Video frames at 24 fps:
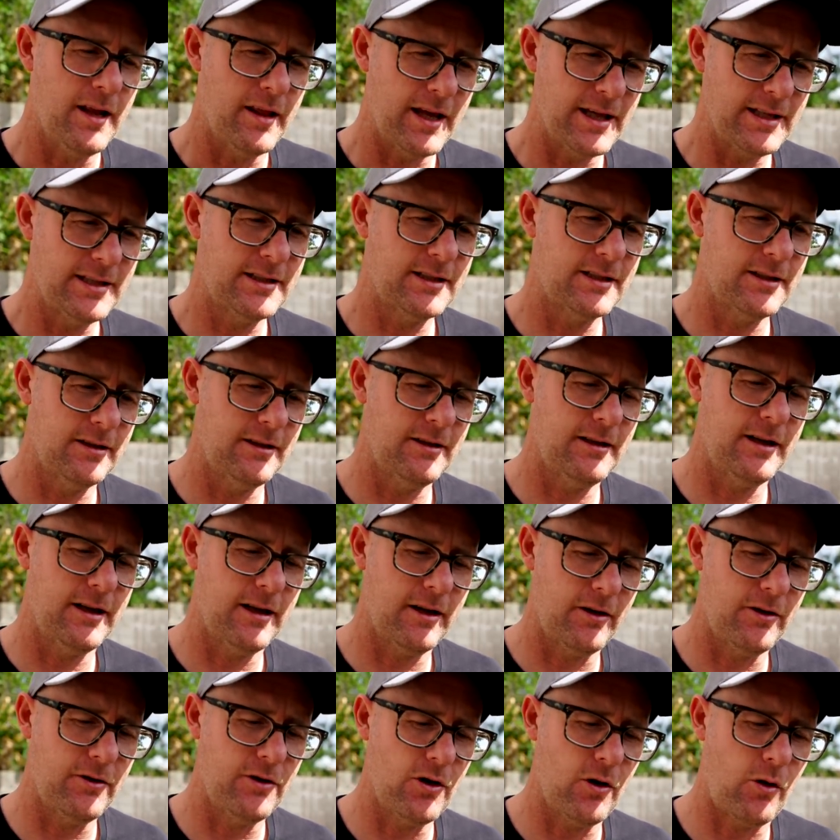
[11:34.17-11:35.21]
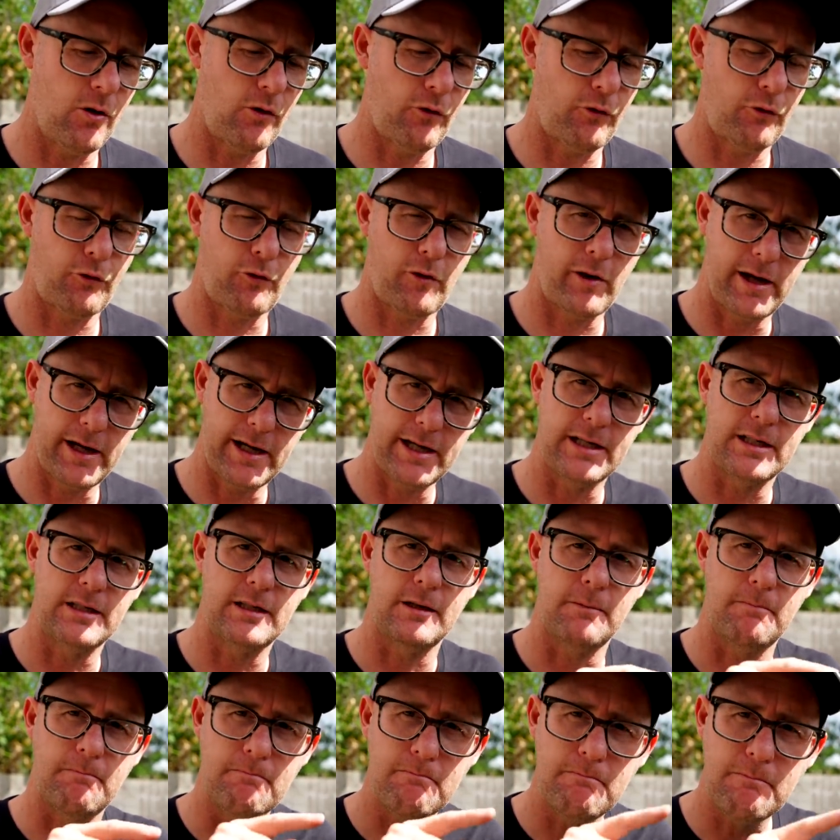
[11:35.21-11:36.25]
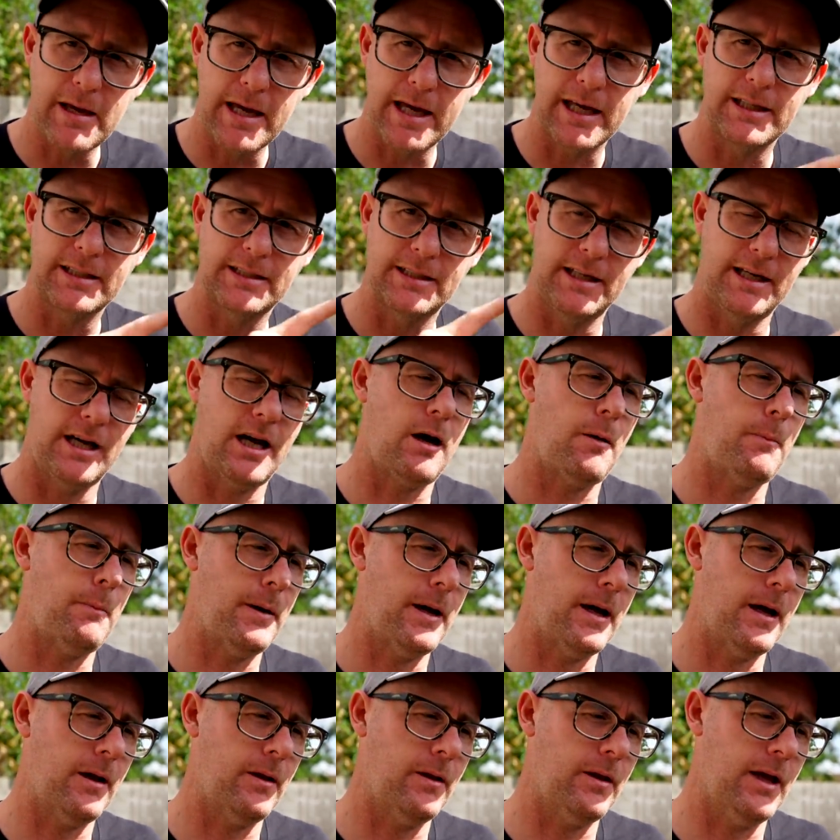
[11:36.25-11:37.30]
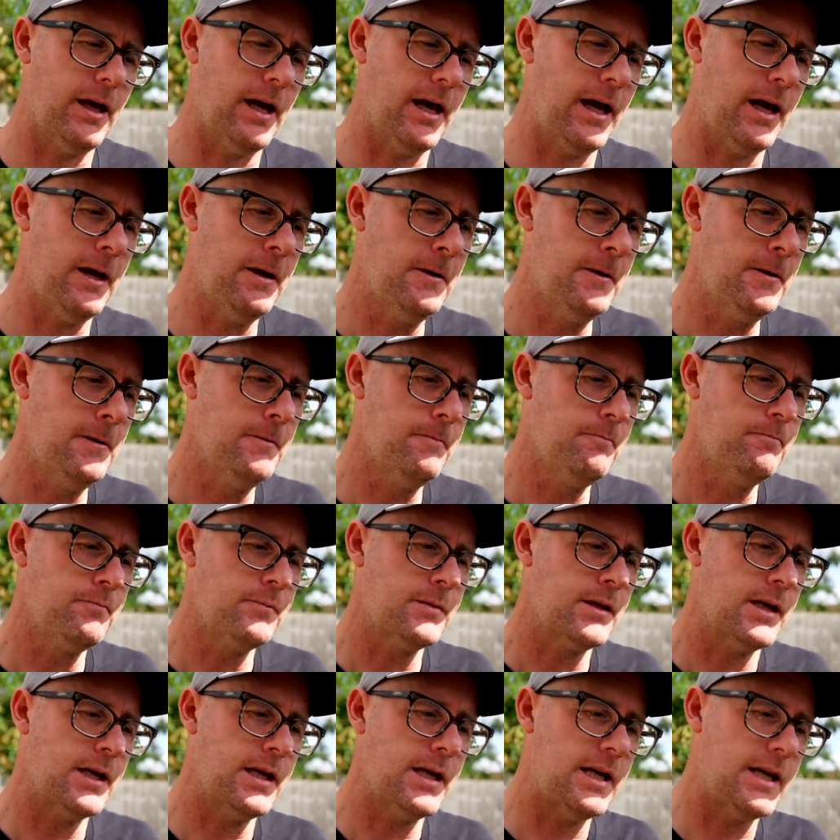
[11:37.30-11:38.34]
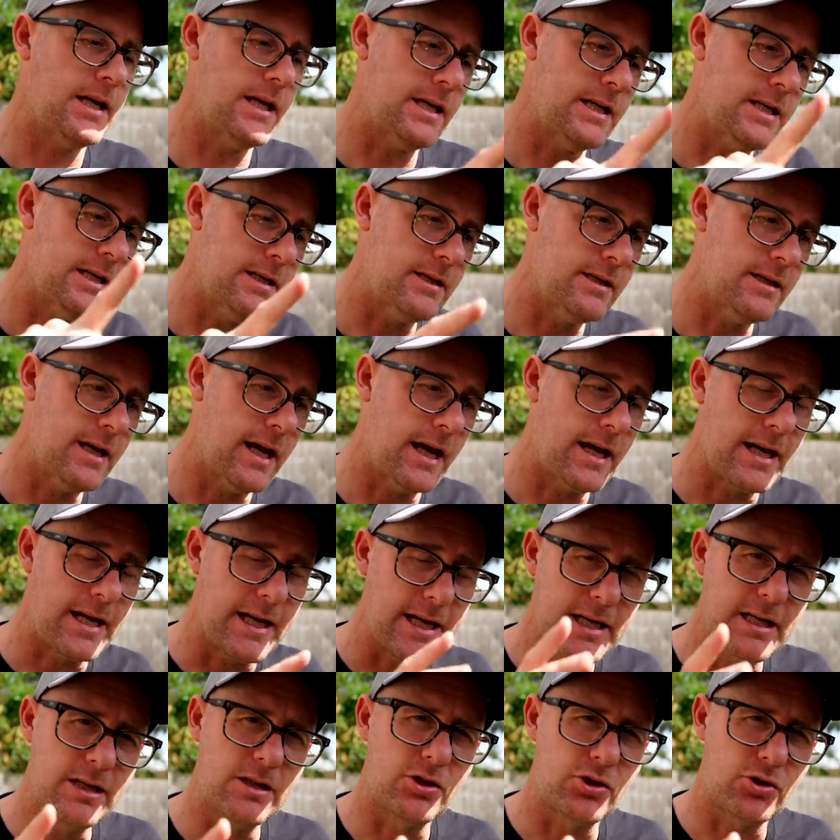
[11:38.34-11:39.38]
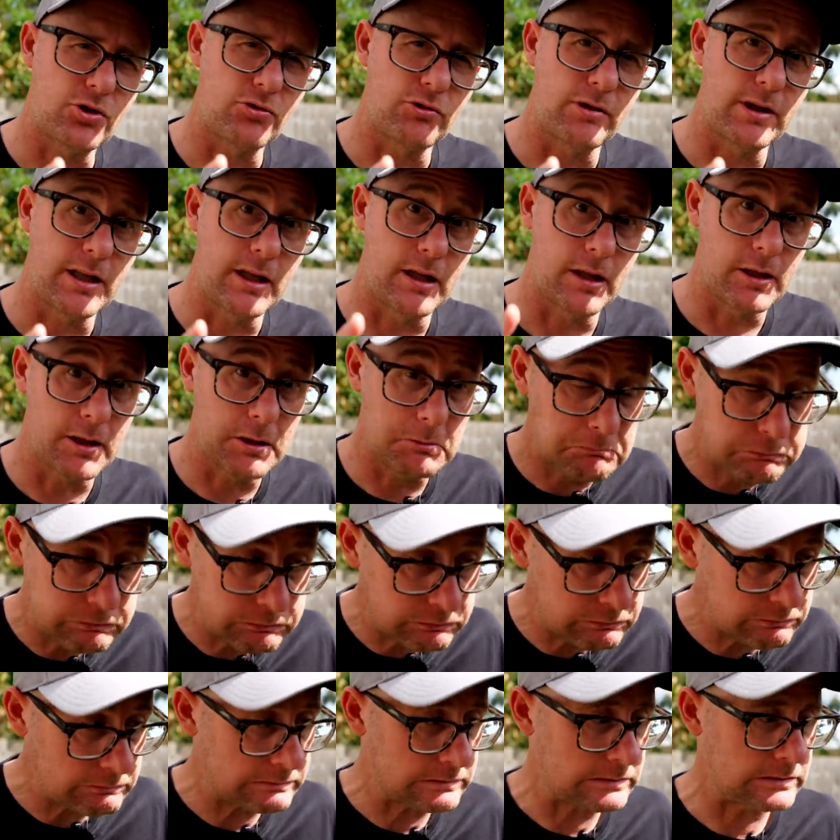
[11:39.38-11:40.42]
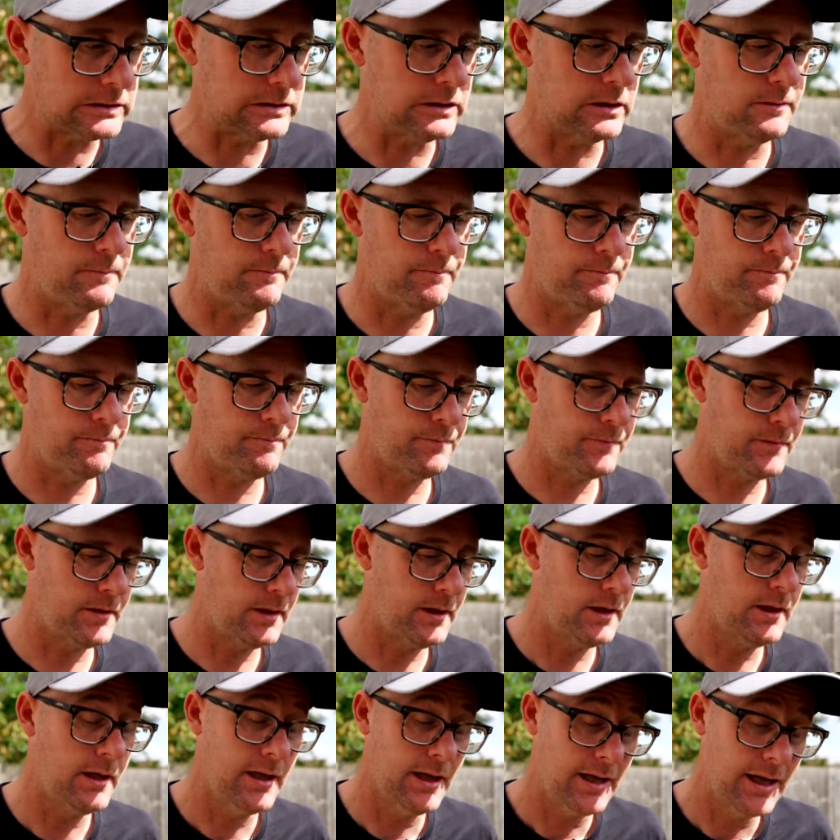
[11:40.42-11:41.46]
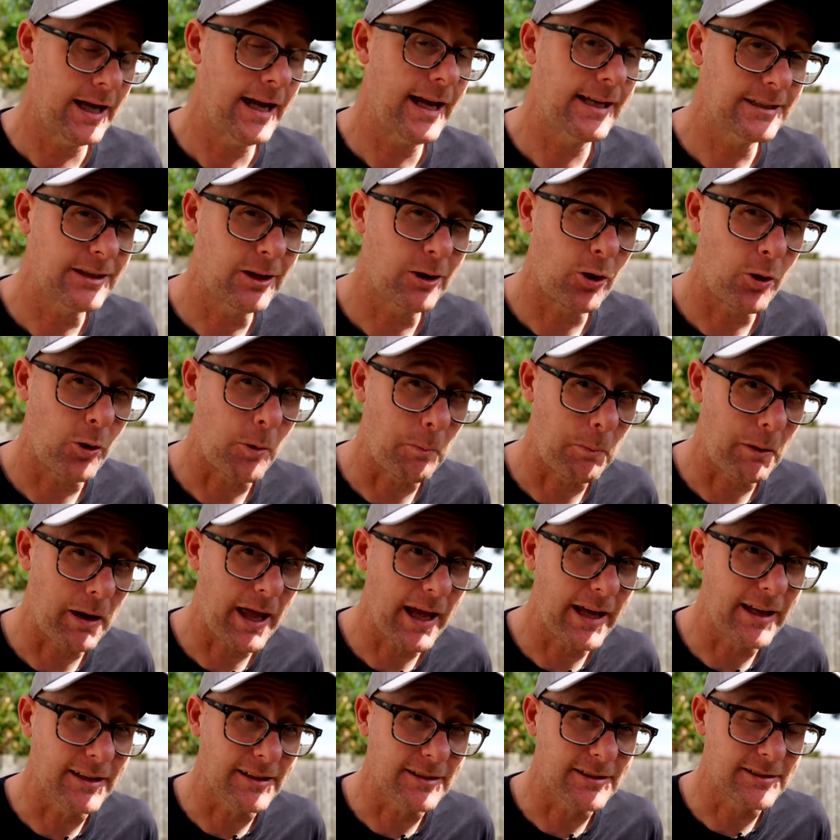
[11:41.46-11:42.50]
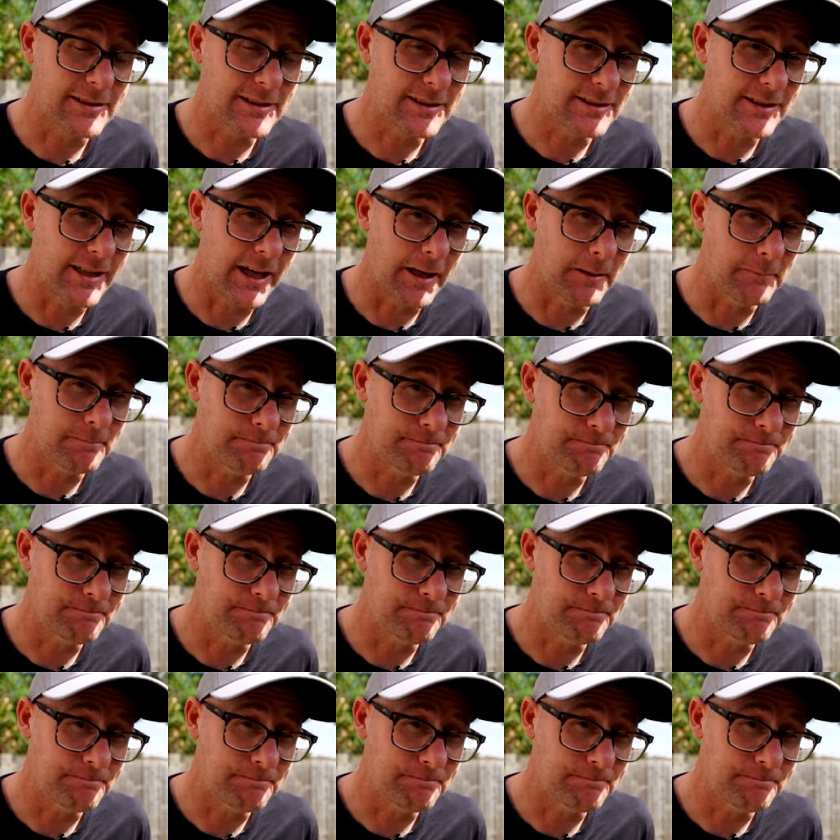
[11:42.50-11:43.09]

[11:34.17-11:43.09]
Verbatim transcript: They certainly are not afraid to mix it up out there in a industry that phew, has a lot of players, doesn't it?